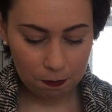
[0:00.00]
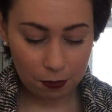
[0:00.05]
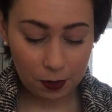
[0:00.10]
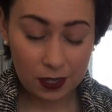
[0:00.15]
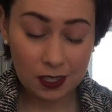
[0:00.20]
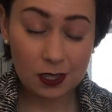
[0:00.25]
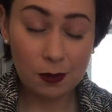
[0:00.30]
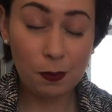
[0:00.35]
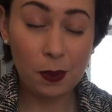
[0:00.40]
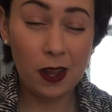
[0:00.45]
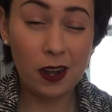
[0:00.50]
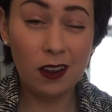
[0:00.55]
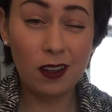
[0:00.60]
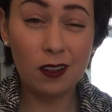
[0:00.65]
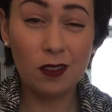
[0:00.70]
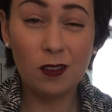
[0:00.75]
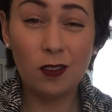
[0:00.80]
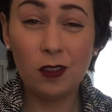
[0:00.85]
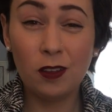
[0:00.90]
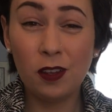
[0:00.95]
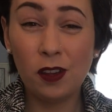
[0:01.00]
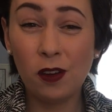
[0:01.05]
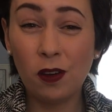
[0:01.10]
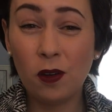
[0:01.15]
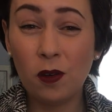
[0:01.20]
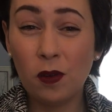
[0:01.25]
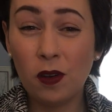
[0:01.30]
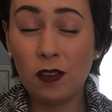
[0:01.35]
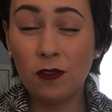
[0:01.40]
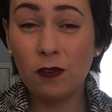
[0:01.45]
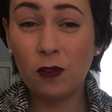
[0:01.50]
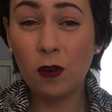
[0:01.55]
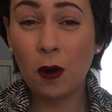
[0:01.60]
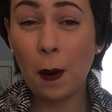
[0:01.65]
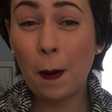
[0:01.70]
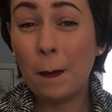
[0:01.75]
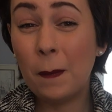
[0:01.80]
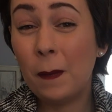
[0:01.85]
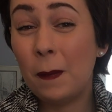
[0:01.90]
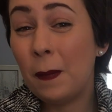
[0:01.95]
But depending on the look you're going
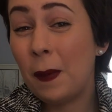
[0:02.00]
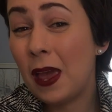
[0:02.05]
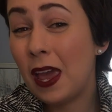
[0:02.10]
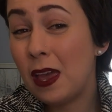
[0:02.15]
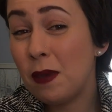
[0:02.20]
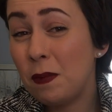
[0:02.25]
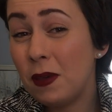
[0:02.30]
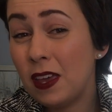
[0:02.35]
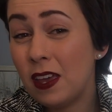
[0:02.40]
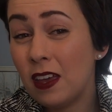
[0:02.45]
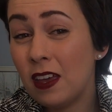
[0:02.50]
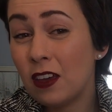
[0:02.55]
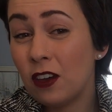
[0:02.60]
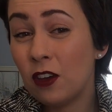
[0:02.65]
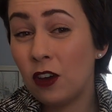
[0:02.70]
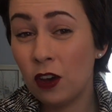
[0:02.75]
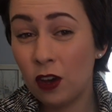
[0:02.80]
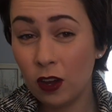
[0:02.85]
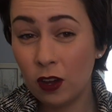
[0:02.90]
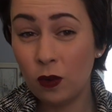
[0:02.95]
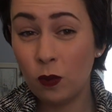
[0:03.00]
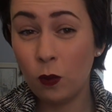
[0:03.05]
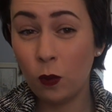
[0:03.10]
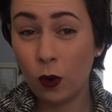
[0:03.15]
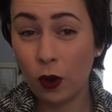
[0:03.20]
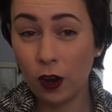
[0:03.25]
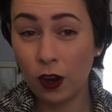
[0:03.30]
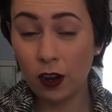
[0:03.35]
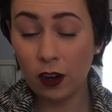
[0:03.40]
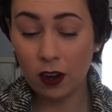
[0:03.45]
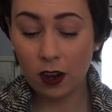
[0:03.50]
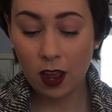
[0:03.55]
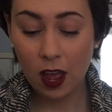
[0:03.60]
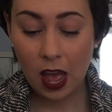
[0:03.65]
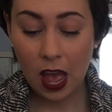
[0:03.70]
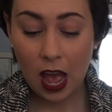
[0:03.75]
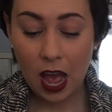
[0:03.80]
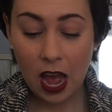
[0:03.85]
for, maybe it could work.